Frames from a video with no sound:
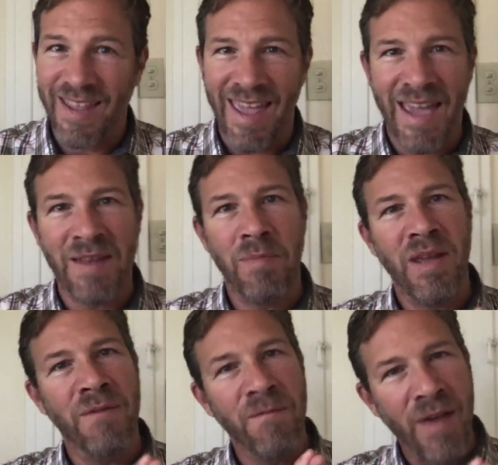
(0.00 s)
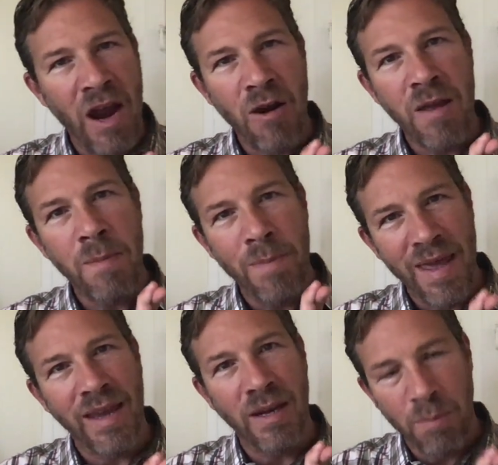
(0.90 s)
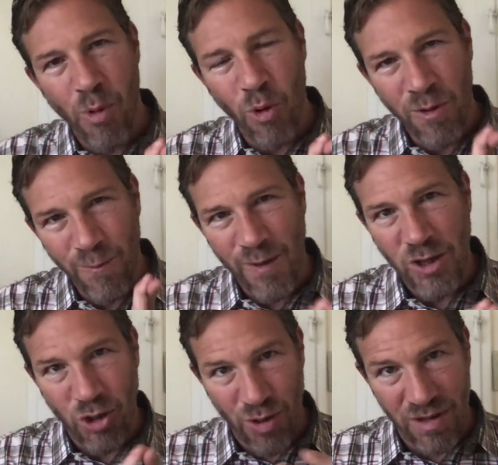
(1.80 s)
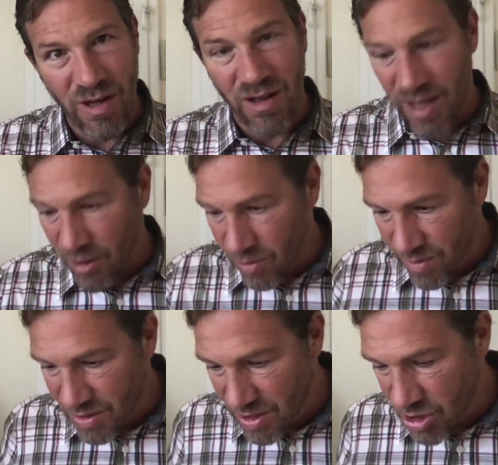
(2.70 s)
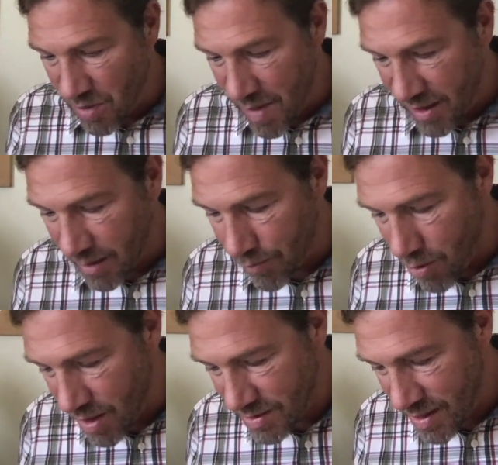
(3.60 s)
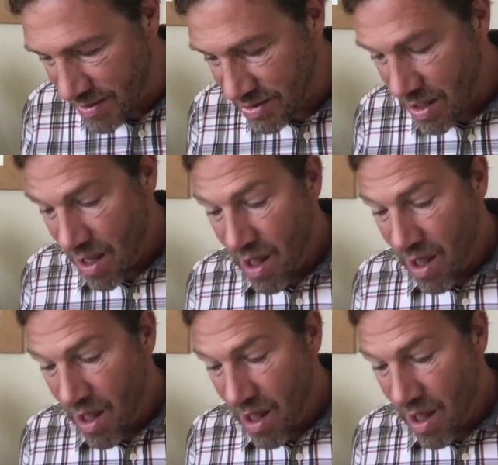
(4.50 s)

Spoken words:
can be a very big and important feature in the clinical decision-making process.